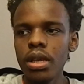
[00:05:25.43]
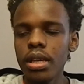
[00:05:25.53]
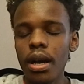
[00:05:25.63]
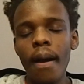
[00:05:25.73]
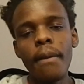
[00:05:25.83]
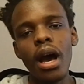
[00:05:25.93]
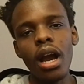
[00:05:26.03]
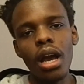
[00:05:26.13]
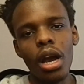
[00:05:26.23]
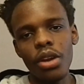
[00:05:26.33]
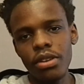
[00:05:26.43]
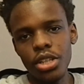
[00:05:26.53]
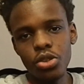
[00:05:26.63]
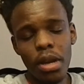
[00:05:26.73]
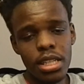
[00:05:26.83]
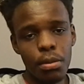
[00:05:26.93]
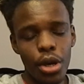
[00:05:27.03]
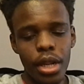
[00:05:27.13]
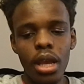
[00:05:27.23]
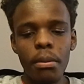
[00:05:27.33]
I can't really do much about
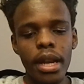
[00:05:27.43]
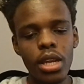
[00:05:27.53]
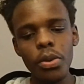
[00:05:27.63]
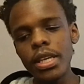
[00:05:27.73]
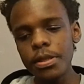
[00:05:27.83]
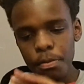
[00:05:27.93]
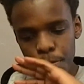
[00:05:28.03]
it. But anyways,